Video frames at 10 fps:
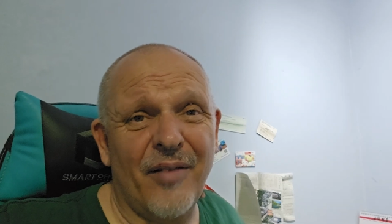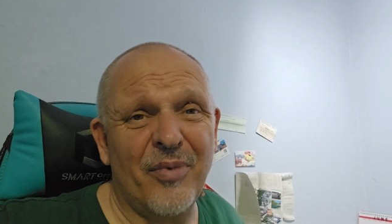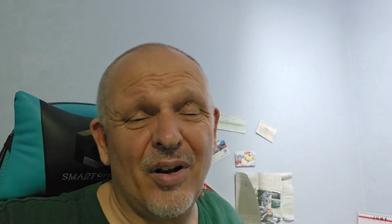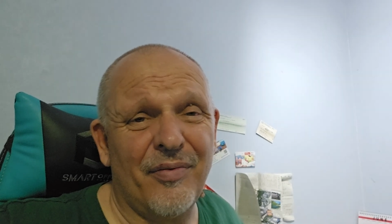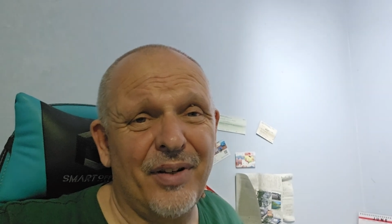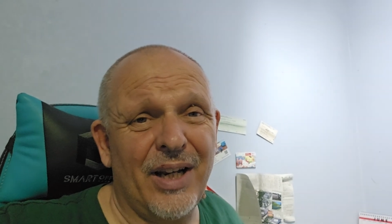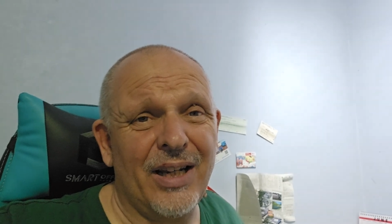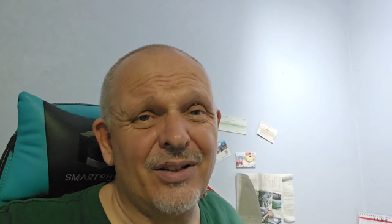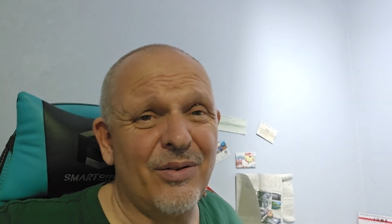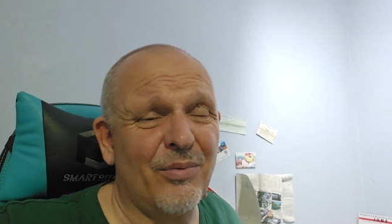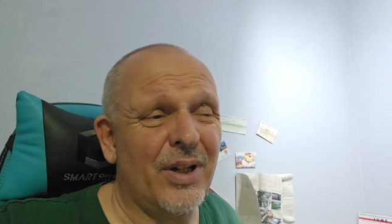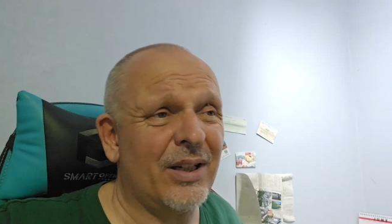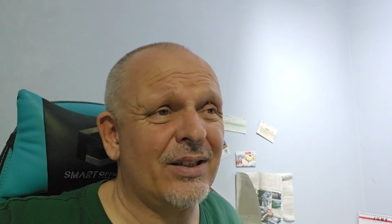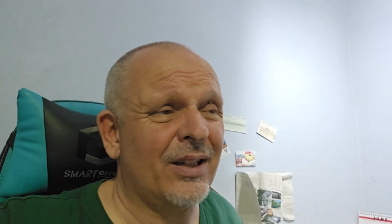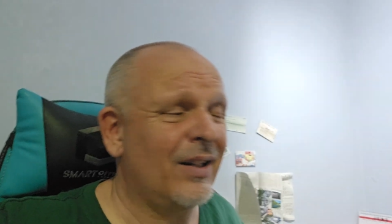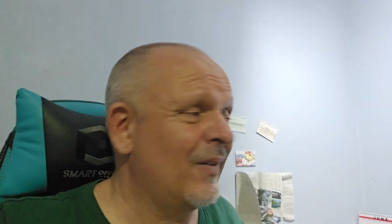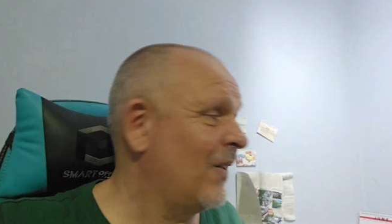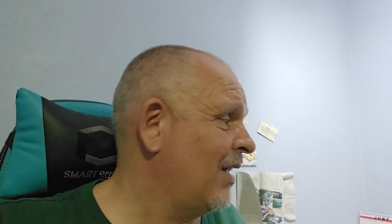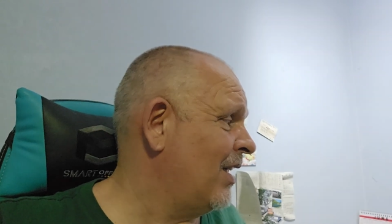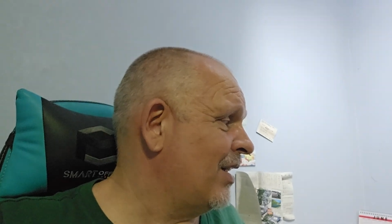I've been off for nearly 2 weeks,
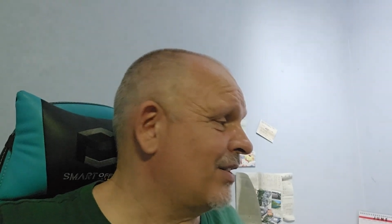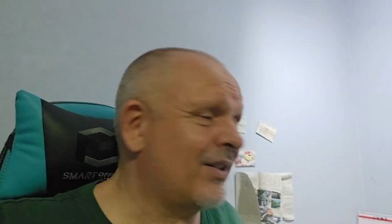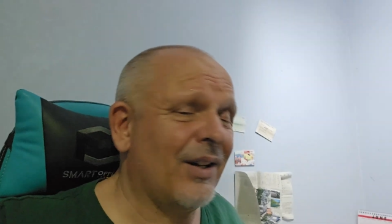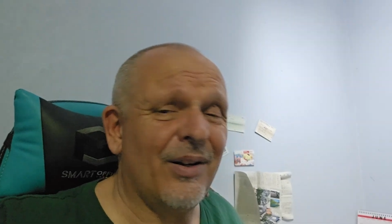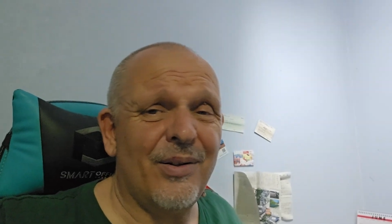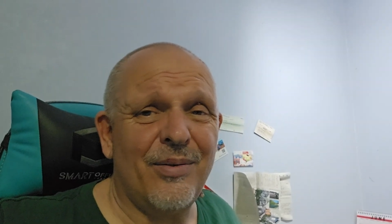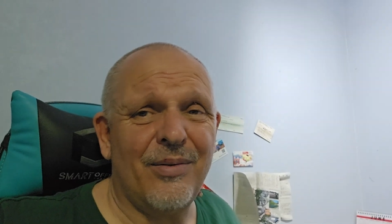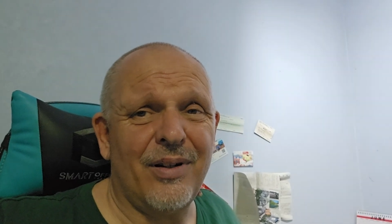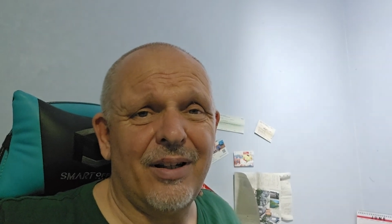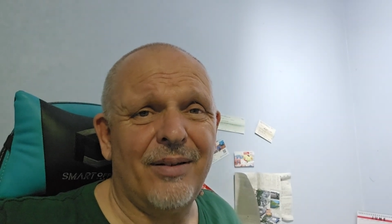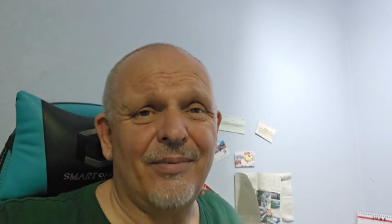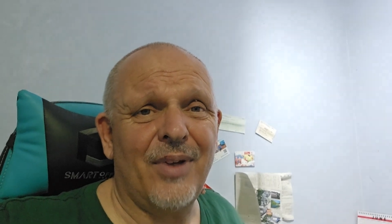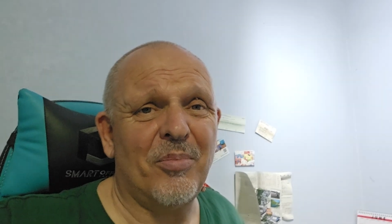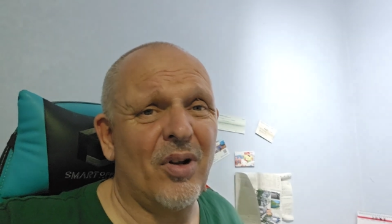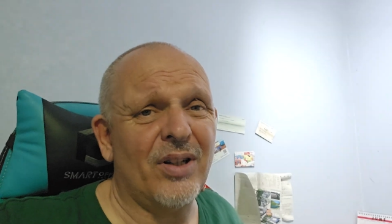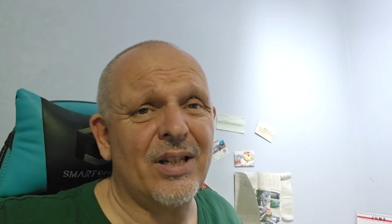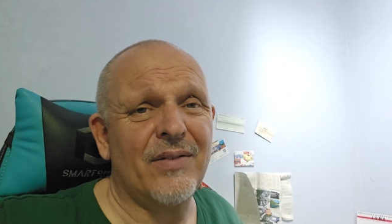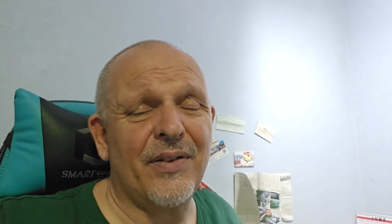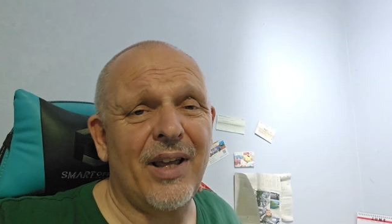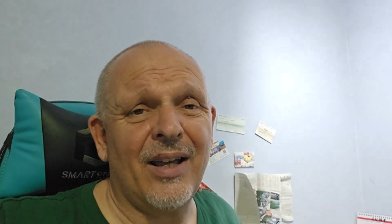so apologies
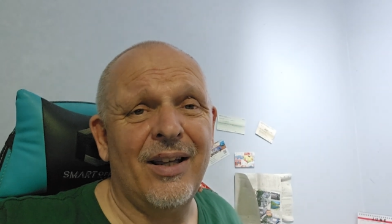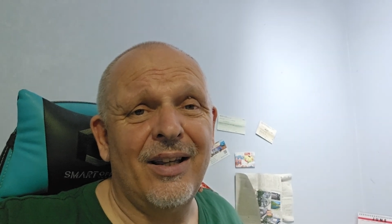for that.